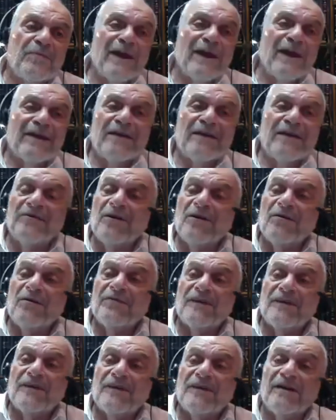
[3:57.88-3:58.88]
I don't know if
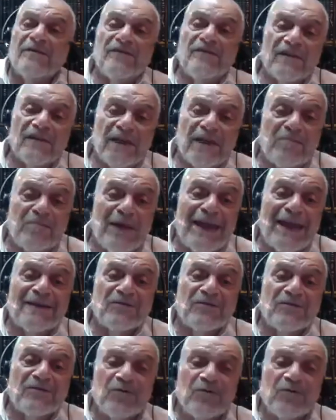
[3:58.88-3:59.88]
it'll ever get back
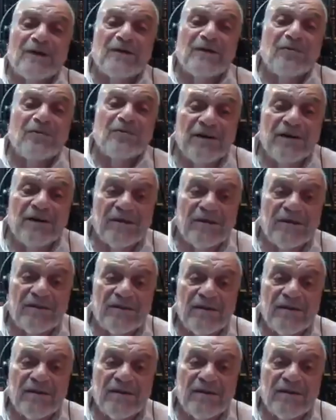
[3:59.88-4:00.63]
to what it was.